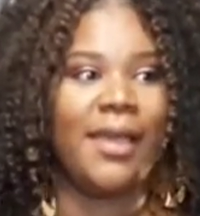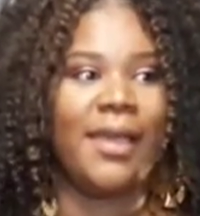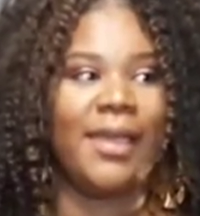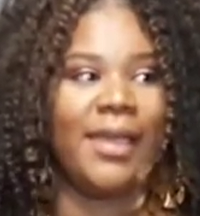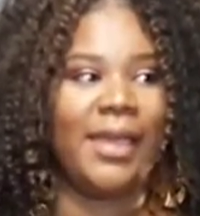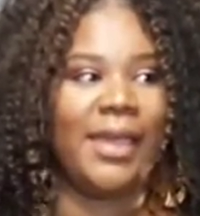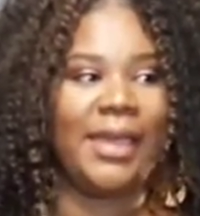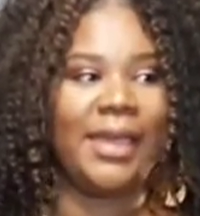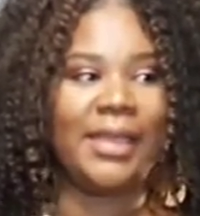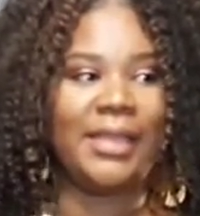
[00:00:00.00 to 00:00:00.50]

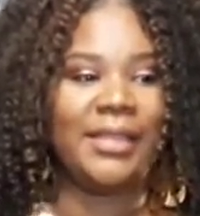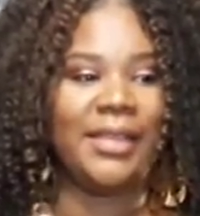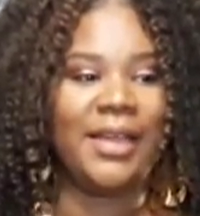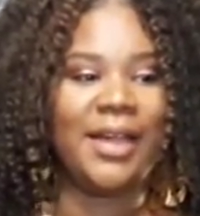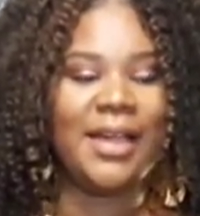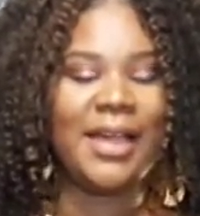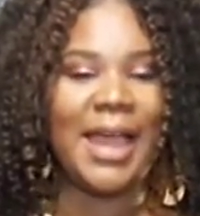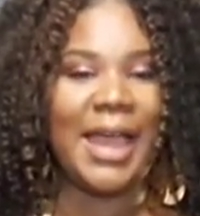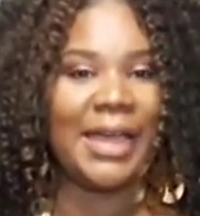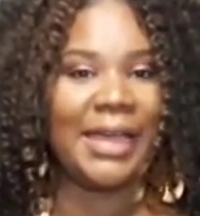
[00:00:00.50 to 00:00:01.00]
And
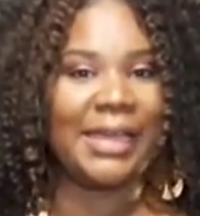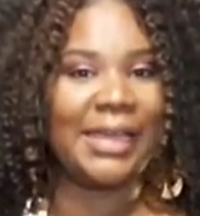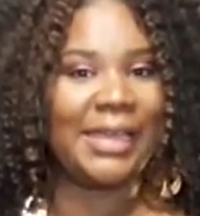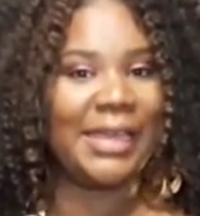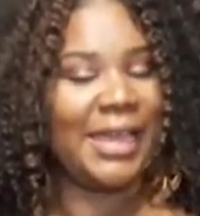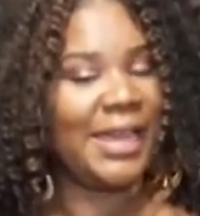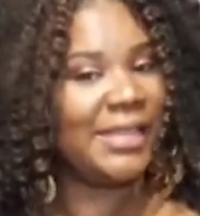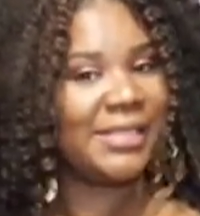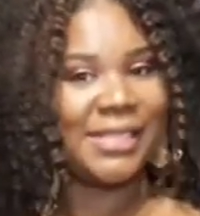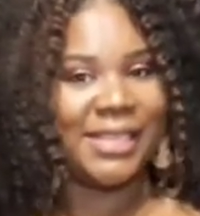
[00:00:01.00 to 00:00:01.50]
I
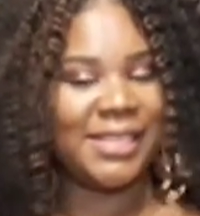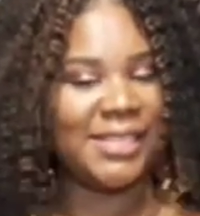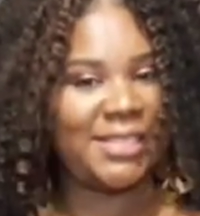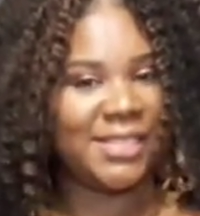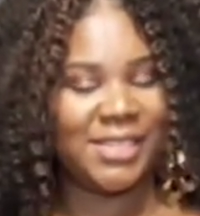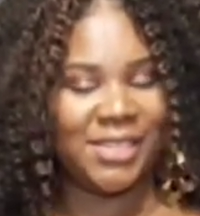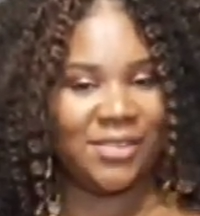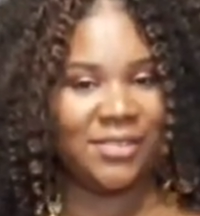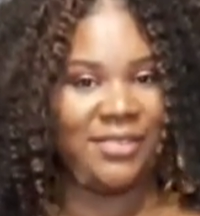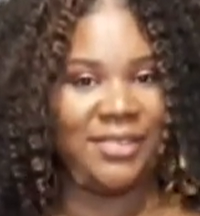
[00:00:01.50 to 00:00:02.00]
guess
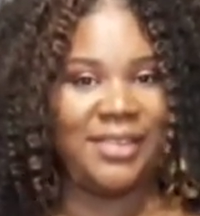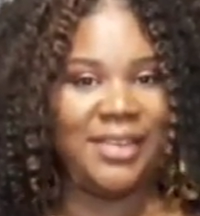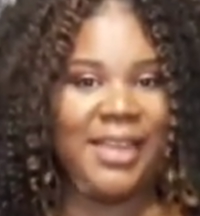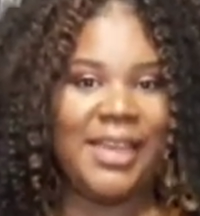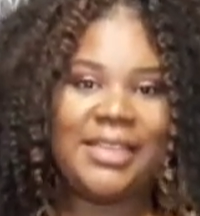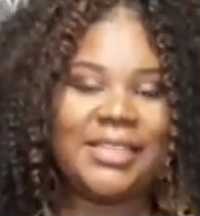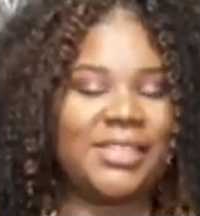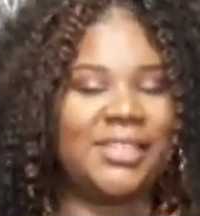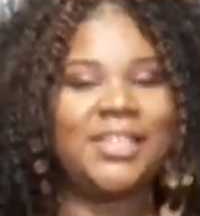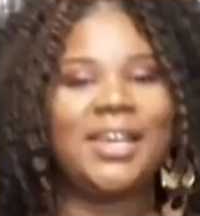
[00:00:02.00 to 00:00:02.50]
until
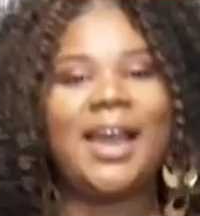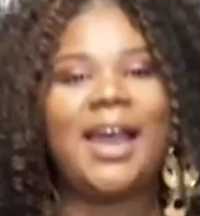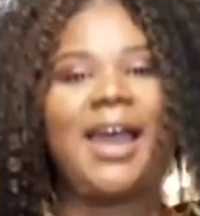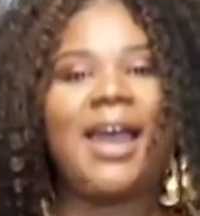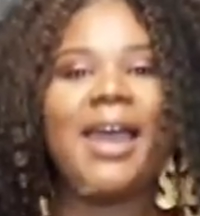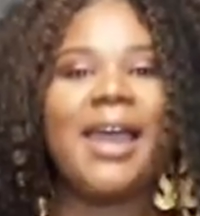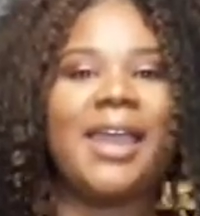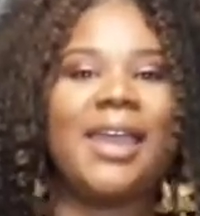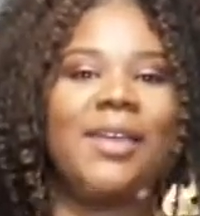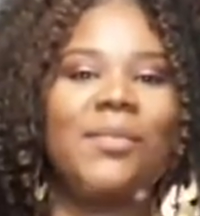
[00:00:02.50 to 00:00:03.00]
next
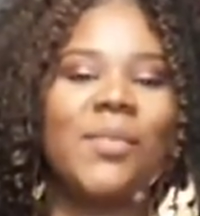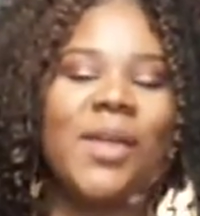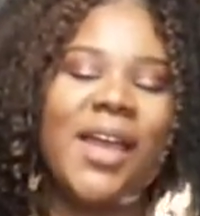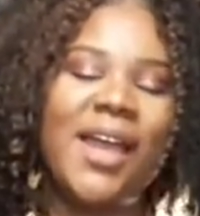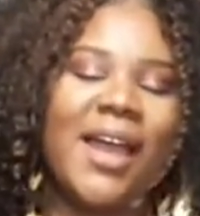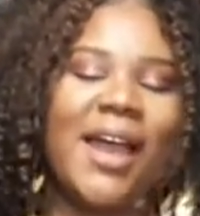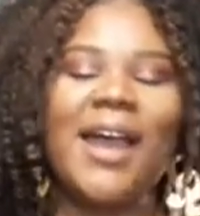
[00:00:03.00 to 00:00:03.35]
time,